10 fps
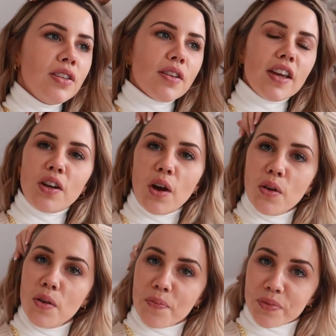So they
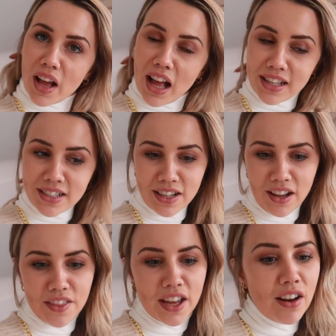know, and
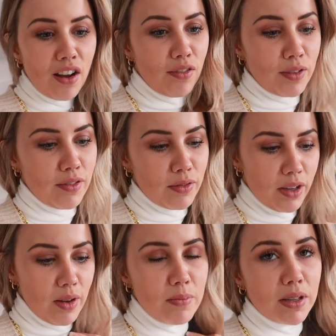they laugh whenever
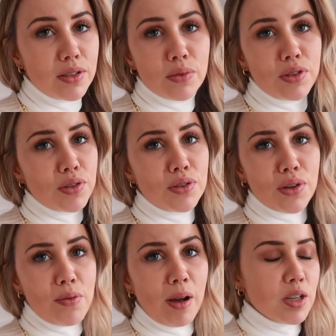we go in because there's always just
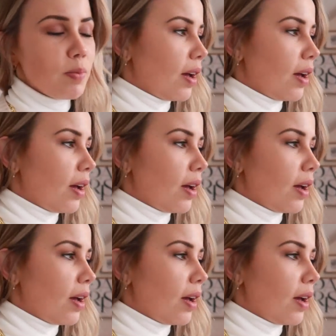so much.